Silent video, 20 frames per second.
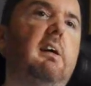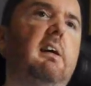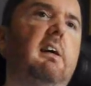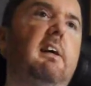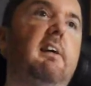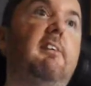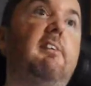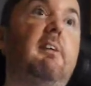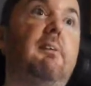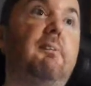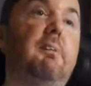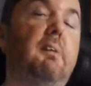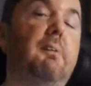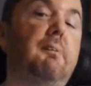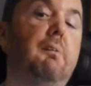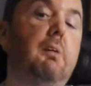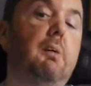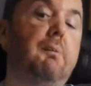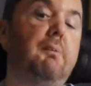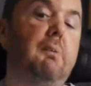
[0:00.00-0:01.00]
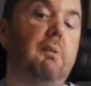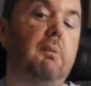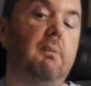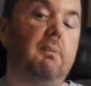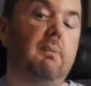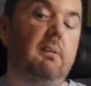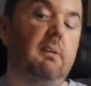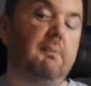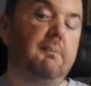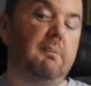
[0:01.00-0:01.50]
except the Amiibo.
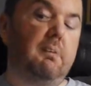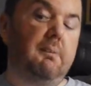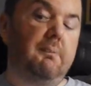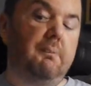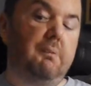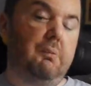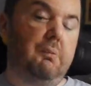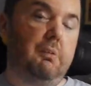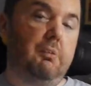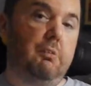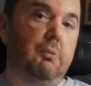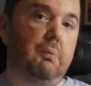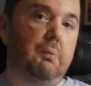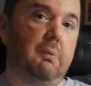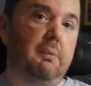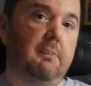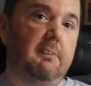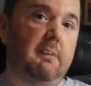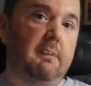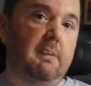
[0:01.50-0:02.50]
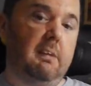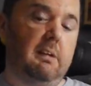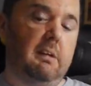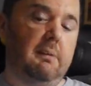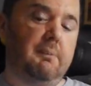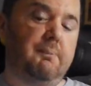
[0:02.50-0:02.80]
The Amiibo is always in there.